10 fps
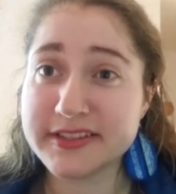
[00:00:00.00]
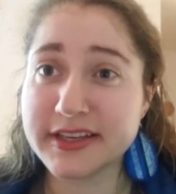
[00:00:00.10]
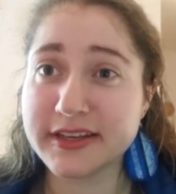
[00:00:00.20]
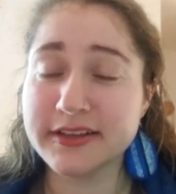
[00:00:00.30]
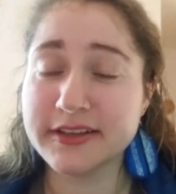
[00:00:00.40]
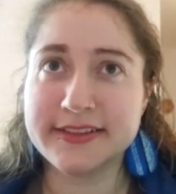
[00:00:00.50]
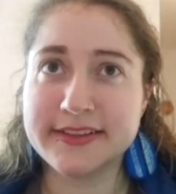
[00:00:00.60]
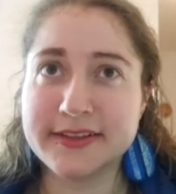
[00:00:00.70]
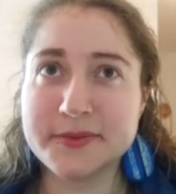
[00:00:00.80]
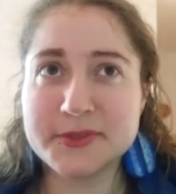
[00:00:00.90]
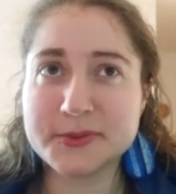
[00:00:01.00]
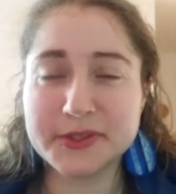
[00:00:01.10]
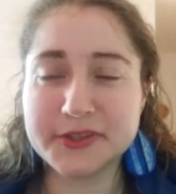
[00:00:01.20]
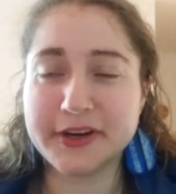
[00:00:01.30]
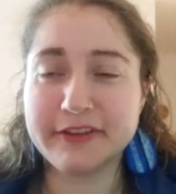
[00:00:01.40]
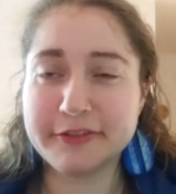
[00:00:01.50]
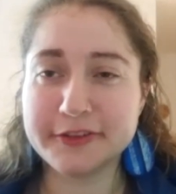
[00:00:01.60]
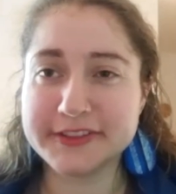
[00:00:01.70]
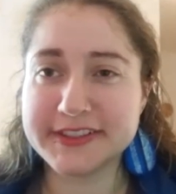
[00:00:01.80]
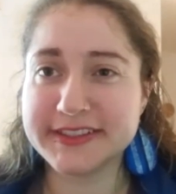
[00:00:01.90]
Like I'm just really
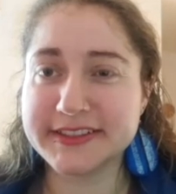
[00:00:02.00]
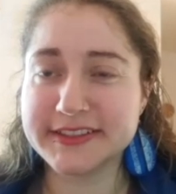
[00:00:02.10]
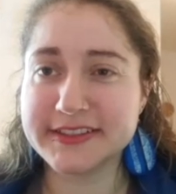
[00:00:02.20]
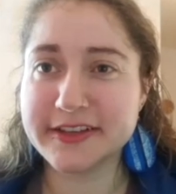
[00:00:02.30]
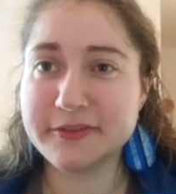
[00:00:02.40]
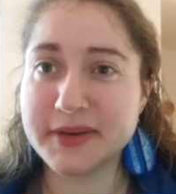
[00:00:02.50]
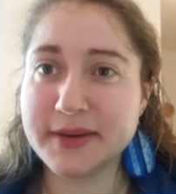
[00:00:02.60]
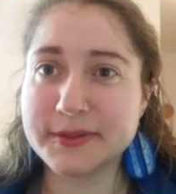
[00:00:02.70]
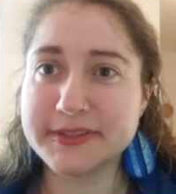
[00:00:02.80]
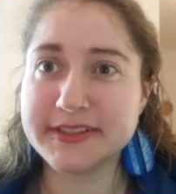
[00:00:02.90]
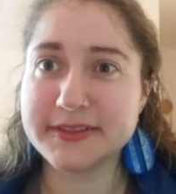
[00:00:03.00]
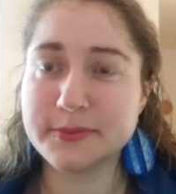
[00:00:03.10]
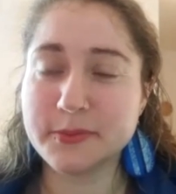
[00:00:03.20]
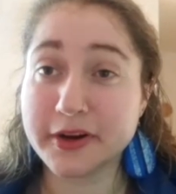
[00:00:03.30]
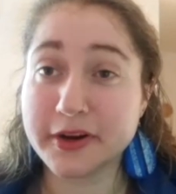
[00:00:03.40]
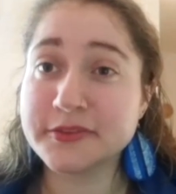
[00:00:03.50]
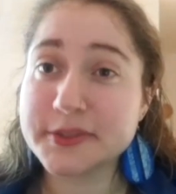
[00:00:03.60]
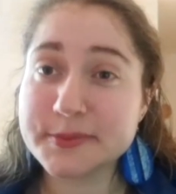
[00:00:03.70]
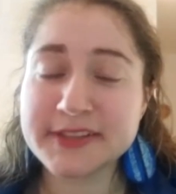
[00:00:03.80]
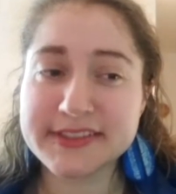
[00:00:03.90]
grateful to have been able to work on the
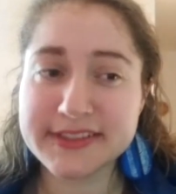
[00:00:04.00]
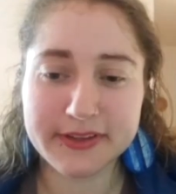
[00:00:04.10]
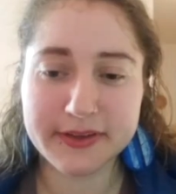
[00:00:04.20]
response.